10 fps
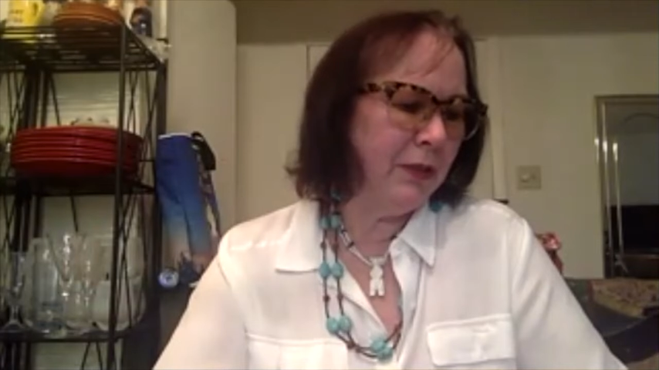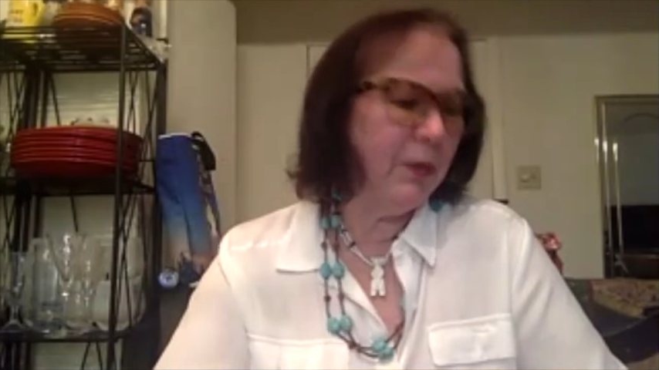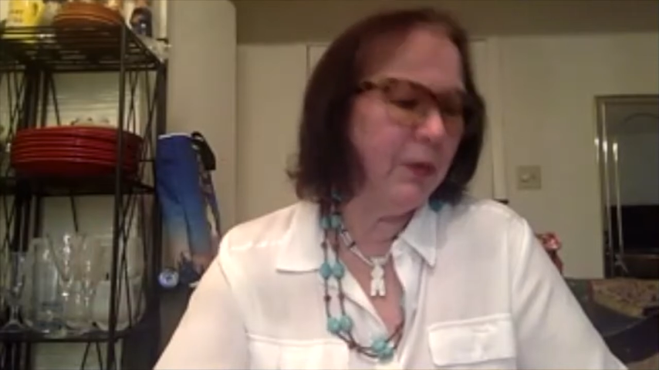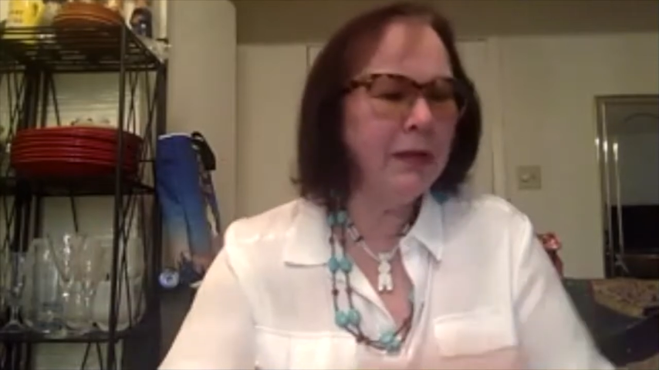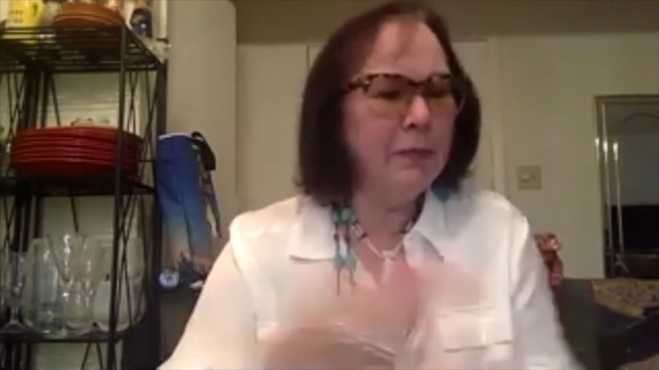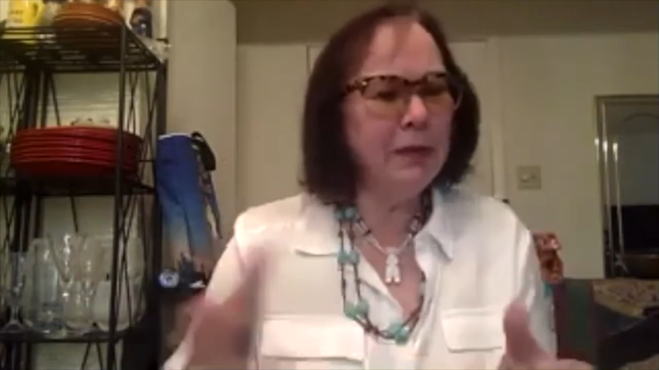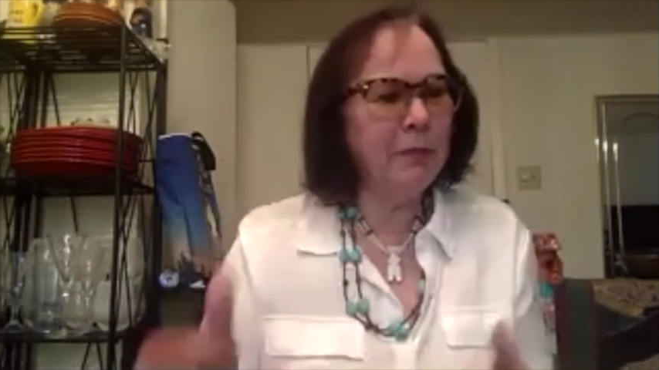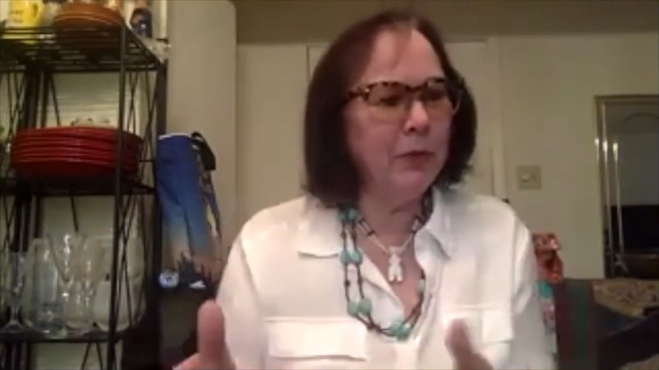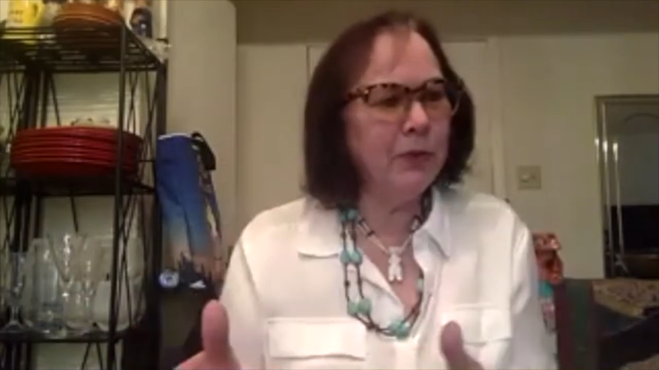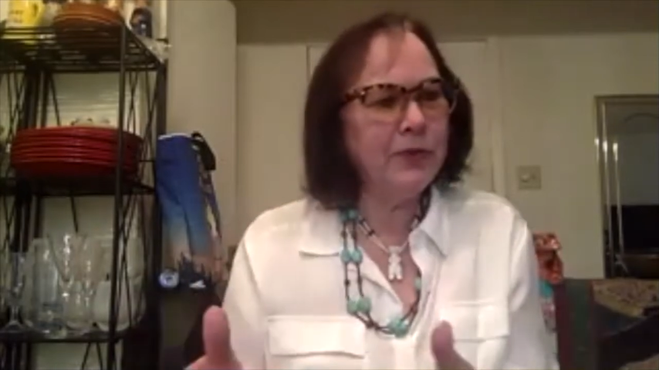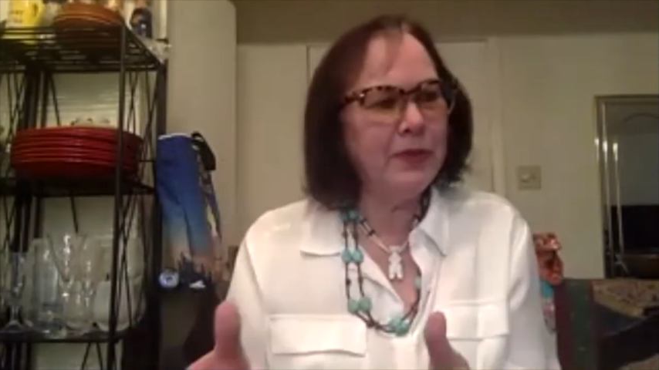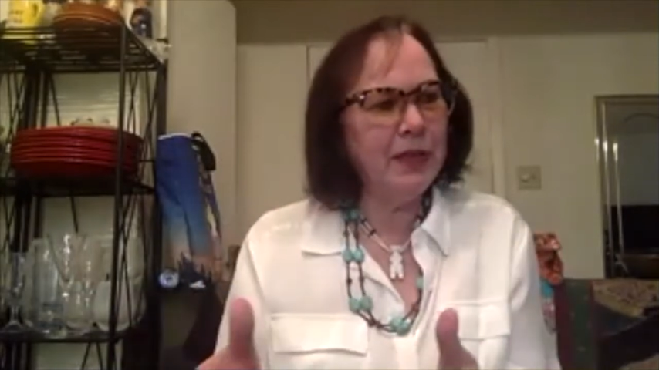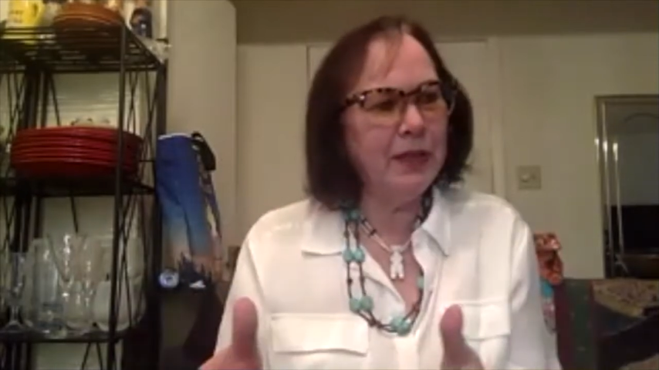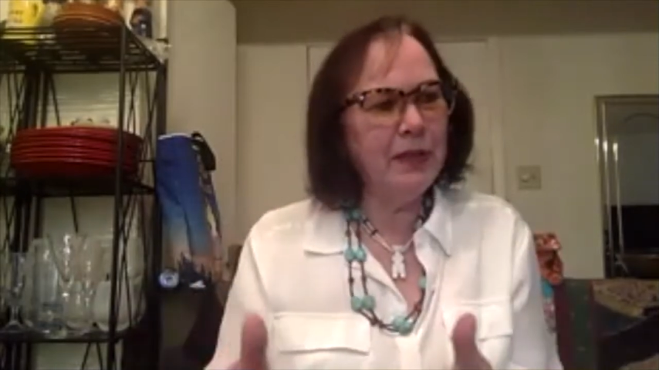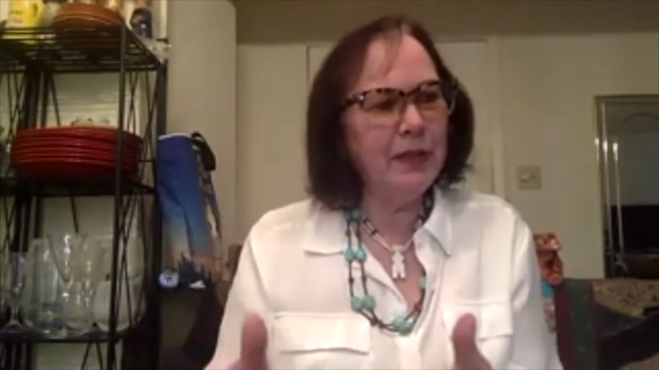you want to be immersed
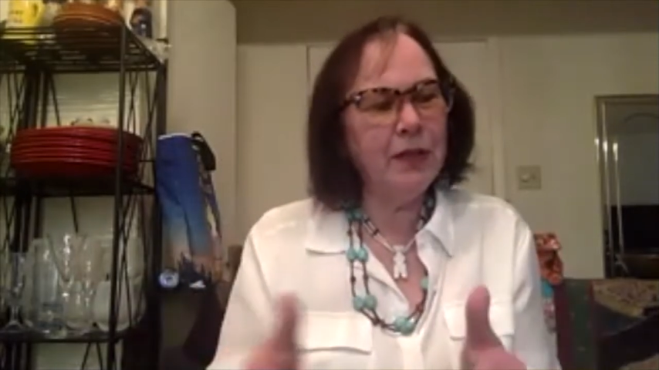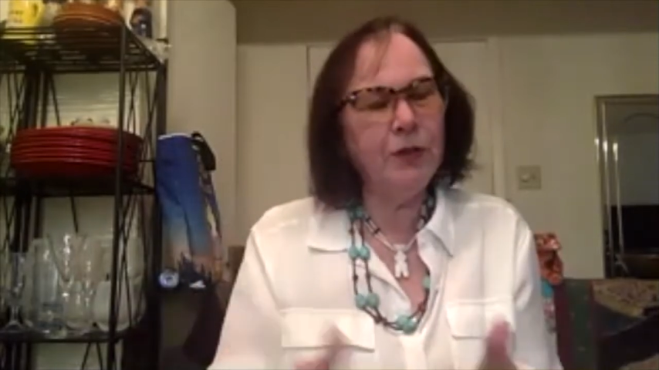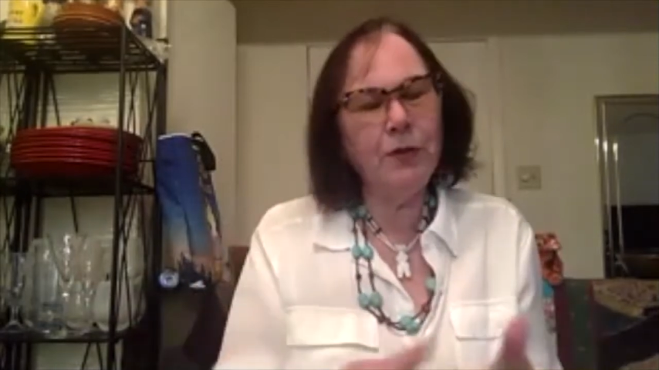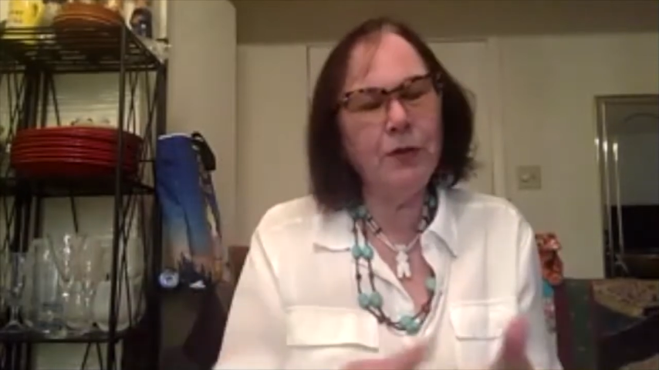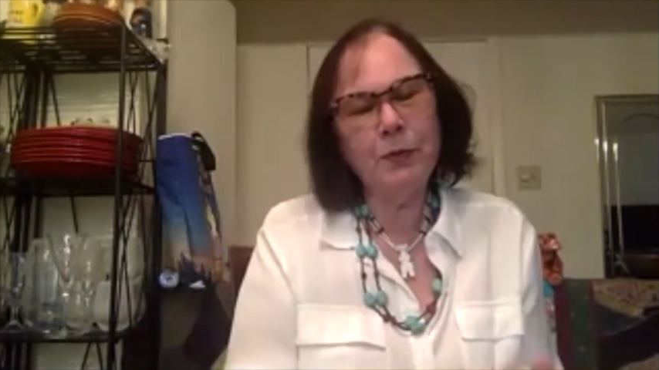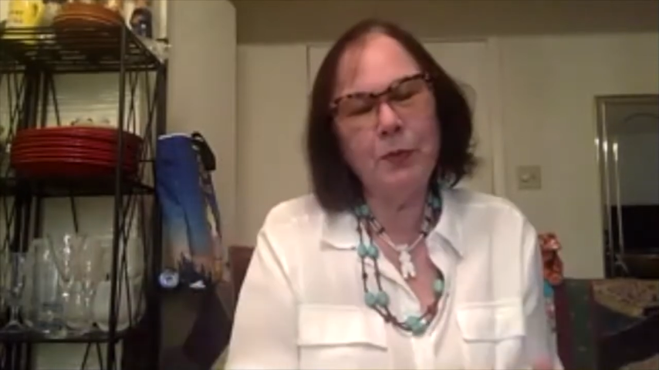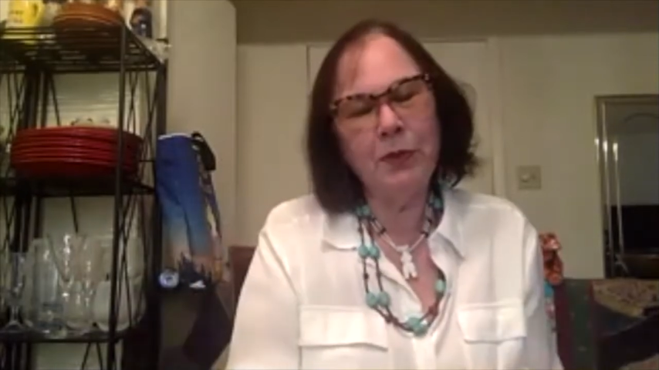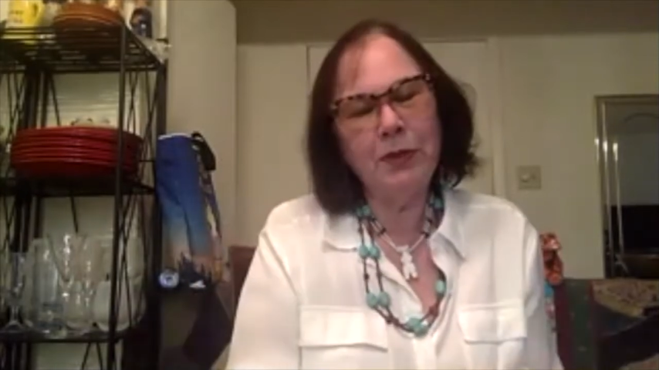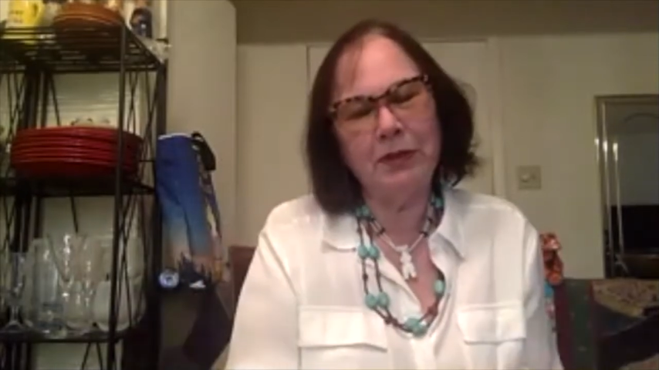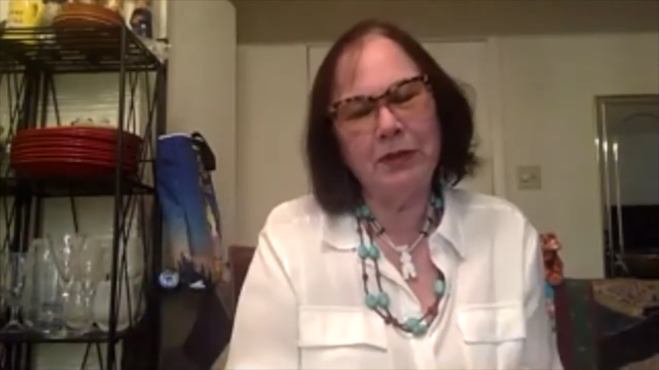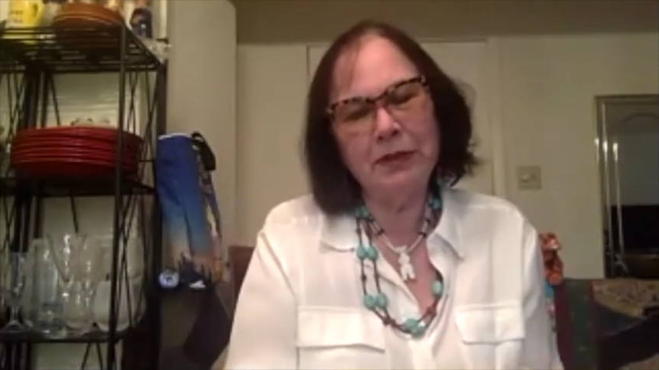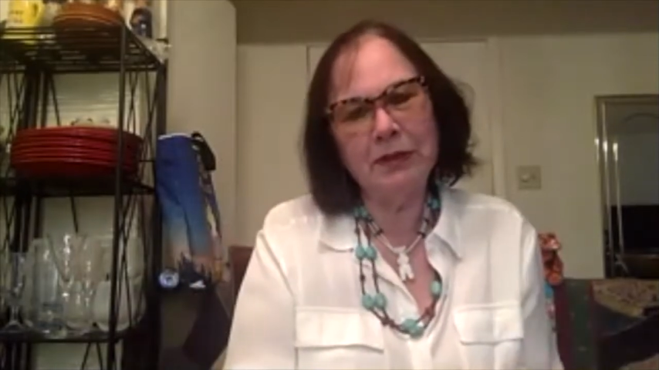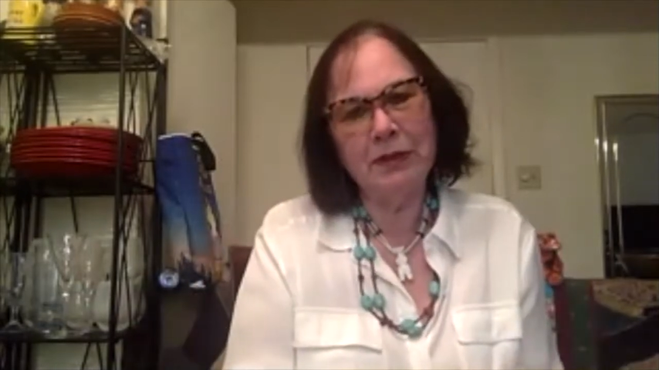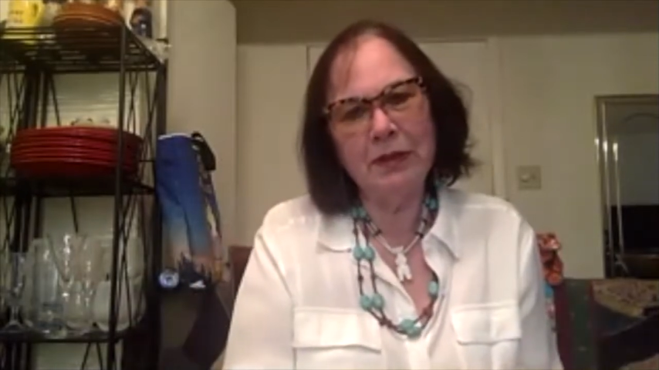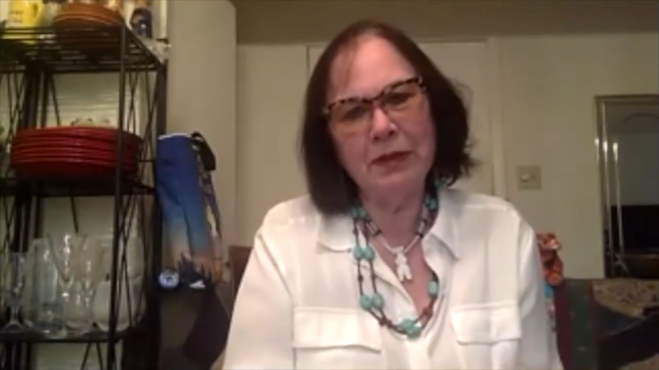in the young girl's world.